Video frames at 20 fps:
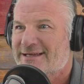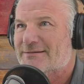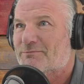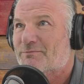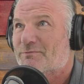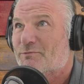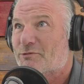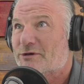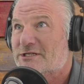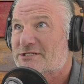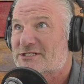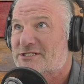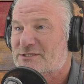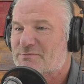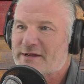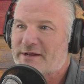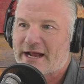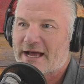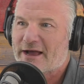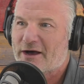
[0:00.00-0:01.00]
which has
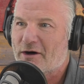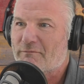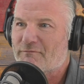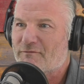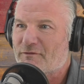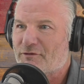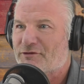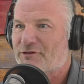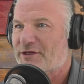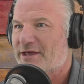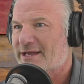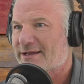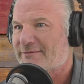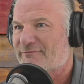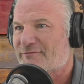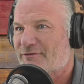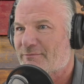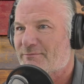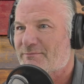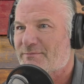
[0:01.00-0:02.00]
been a helpful thing
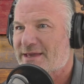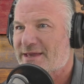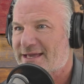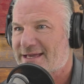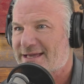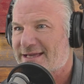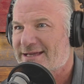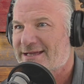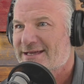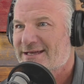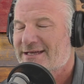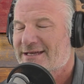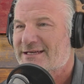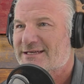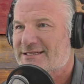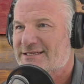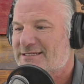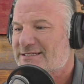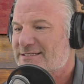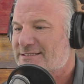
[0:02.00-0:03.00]
for me,
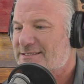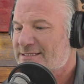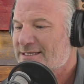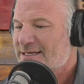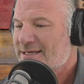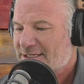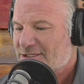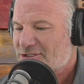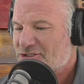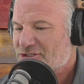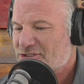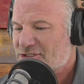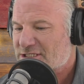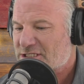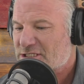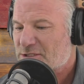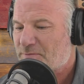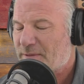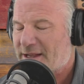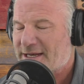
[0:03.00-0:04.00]
is just
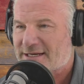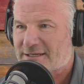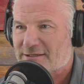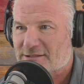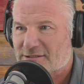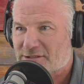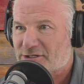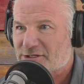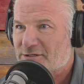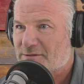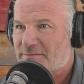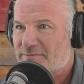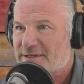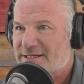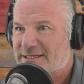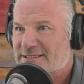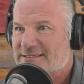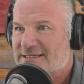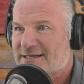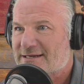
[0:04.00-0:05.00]
spending a little bit
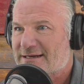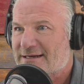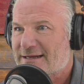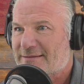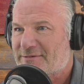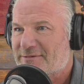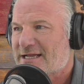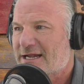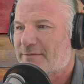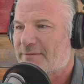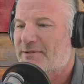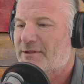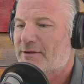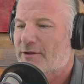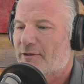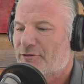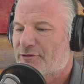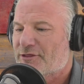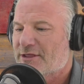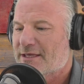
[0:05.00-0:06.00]
of time. And that's been a
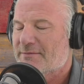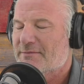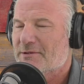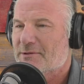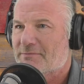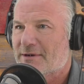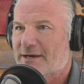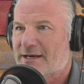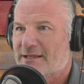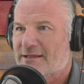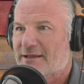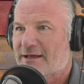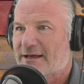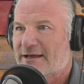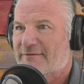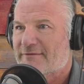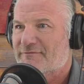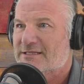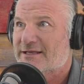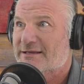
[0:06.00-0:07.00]
theme in my
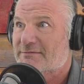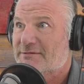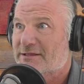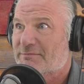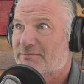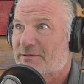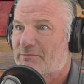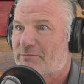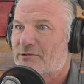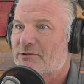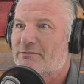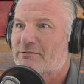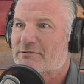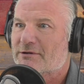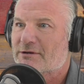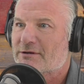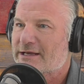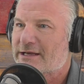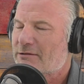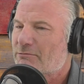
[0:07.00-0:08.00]
life is like people are
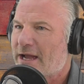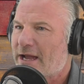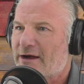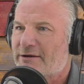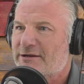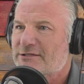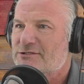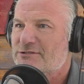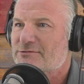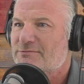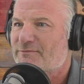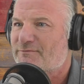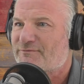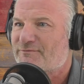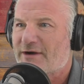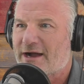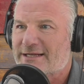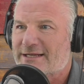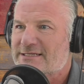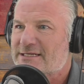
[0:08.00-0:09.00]
like, how did you
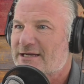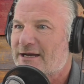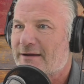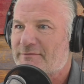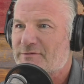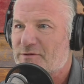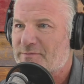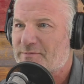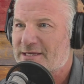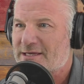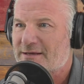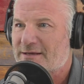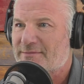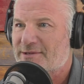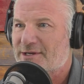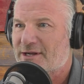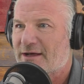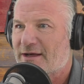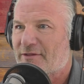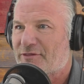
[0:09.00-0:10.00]
find time to become an
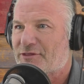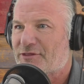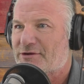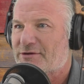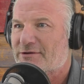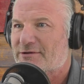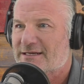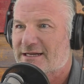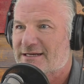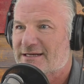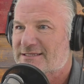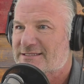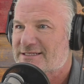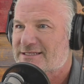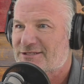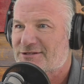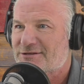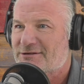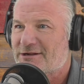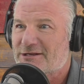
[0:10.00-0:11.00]
author? And I said,
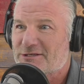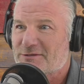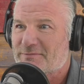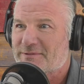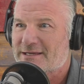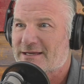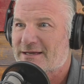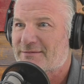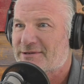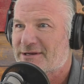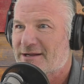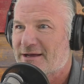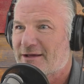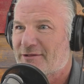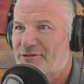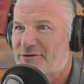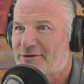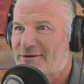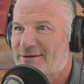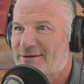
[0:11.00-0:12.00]
you know how you become an author?